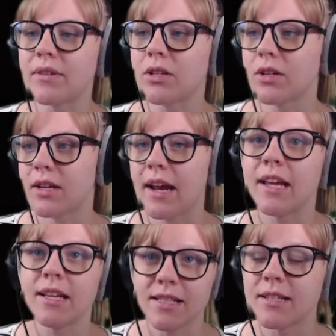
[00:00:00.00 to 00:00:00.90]
have to do
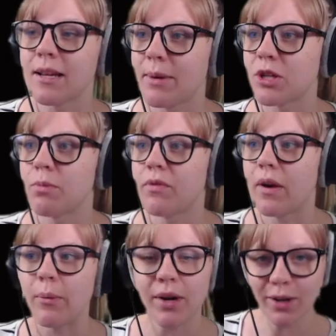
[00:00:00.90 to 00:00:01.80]
today is, as I mentioned
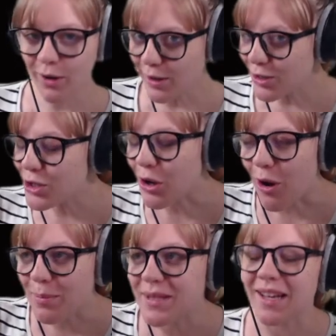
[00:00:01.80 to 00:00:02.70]
before, I want to go to the
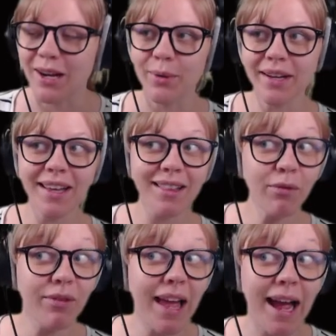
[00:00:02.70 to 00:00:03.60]
shops and I want to get the
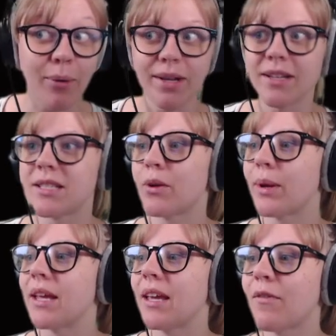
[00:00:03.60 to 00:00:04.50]
flowers so
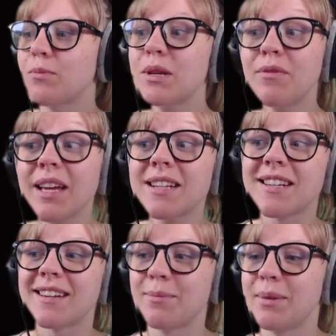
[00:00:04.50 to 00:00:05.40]
we can give them to
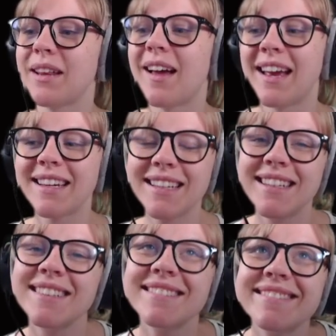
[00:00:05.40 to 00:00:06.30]
Victor and be like,
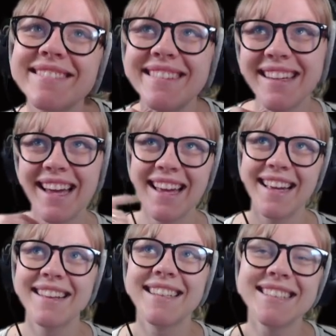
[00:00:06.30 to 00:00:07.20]

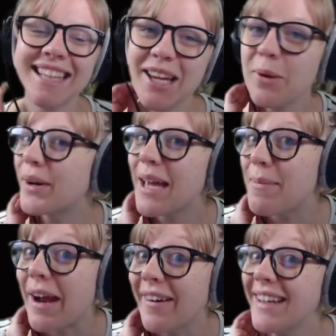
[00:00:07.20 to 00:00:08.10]
this year you want to get
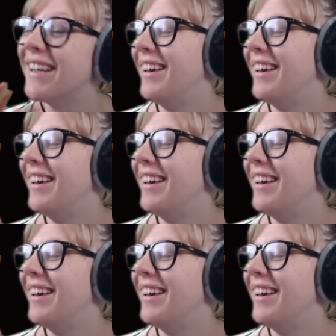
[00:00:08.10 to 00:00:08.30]
married?